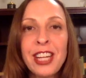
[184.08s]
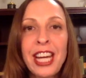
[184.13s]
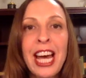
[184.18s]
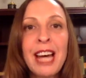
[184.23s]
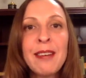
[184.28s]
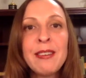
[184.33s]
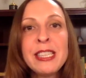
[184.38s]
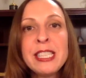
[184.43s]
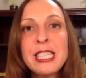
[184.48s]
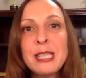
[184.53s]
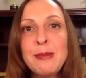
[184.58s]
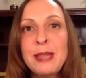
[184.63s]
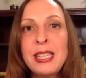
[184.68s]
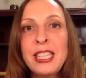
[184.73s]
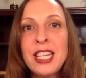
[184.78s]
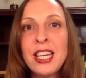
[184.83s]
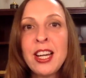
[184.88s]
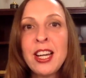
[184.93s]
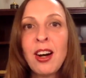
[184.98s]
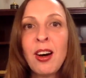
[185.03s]
having to
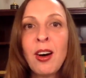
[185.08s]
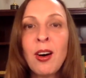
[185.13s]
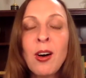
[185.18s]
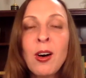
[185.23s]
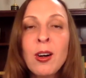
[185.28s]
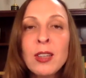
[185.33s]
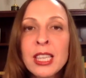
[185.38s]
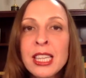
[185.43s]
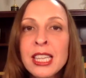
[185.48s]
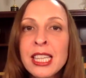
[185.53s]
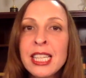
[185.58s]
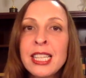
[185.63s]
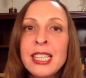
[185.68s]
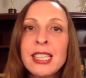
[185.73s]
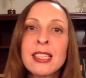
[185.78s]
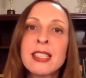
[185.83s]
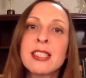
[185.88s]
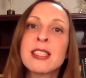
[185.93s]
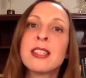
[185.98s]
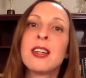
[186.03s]
be all the
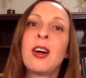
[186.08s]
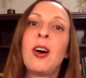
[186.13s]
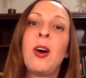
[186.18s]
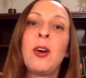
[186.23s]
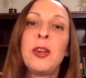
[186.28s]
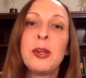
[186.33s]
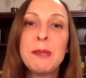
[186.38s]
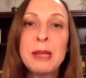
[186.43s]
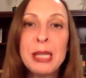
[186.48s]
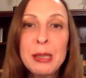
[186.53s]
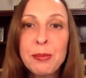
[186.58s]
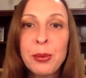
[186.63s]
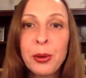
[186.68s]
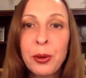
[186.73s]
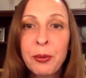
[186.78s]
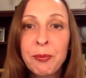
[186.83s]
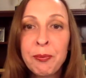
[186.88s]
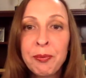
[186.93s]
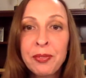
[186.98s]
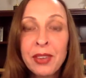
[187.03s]
things to all the
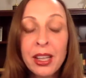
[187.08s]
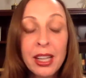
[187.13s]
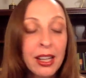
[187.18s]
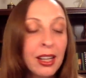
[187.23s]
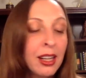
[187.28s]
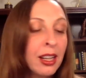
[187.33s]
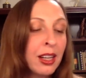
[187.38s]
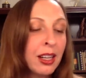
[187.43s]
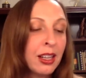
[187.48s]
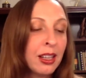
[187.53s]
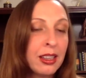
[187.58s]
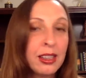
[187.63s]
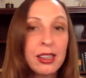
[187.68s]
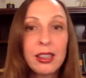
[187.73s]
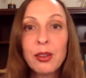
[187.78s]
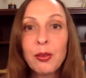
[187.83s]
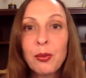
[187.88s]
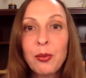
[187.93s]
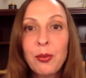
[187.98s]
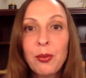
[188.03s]
people,
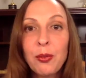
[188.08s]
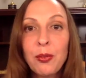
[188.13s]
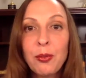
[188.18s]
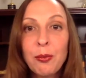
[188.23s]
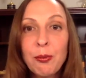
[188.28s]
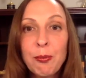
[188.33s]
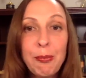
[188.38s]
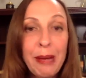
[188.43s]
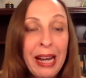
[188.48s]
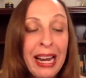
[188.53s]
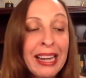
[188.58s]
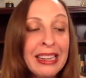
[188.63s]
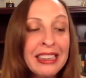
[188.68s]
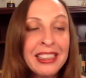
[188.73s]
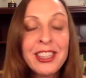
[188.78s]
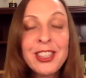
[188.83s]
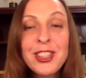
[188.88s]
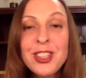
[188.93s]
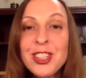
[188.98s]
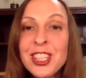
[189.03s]
and
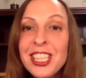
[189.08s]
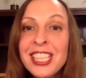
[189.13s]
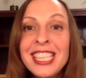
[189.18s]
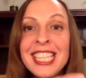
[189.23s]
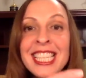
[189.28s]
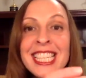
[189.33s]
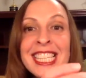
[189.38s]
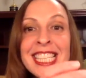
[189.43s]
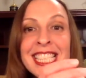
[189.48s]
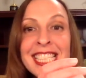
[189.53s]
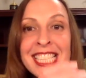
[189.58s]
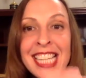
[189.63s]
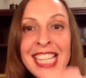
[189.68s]
packaged in these